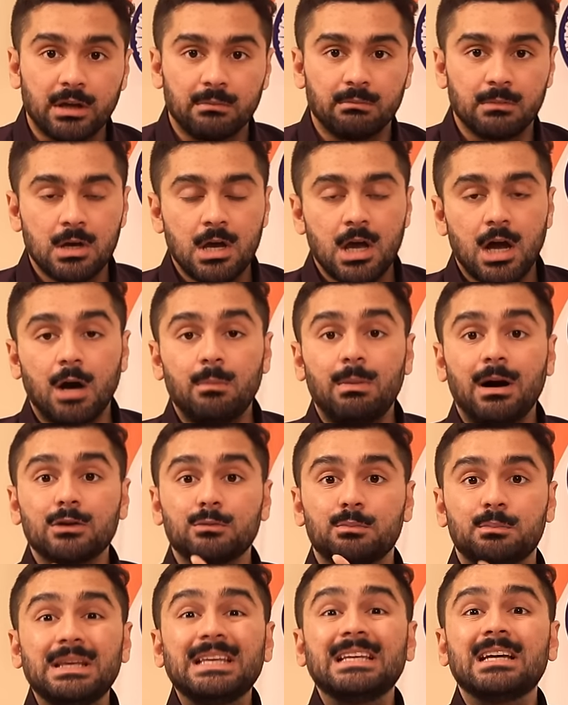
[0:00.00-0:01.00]
him
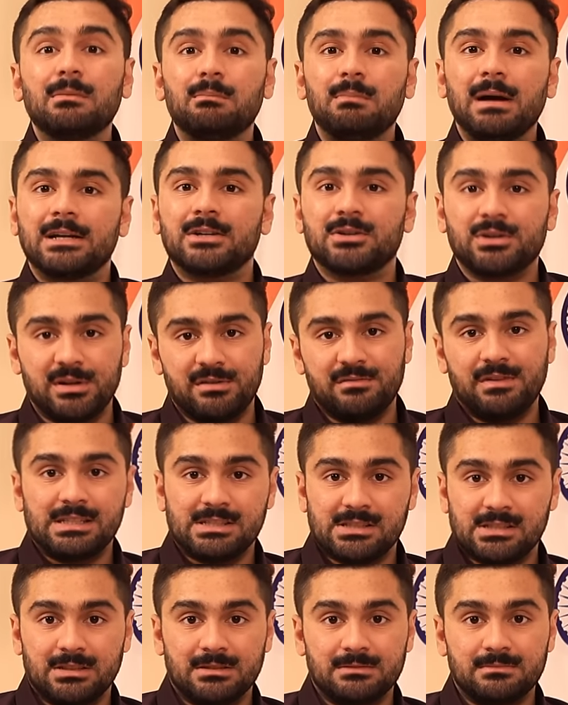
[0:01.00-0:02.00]
about being a better
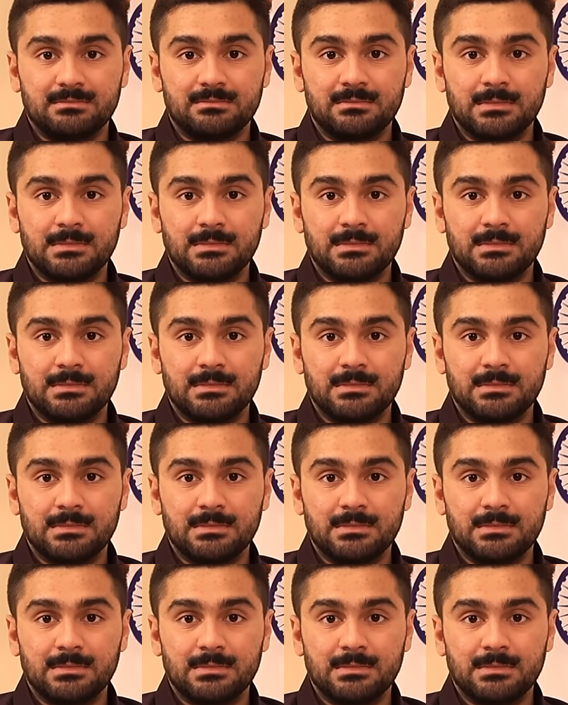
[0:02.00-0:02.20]
investor.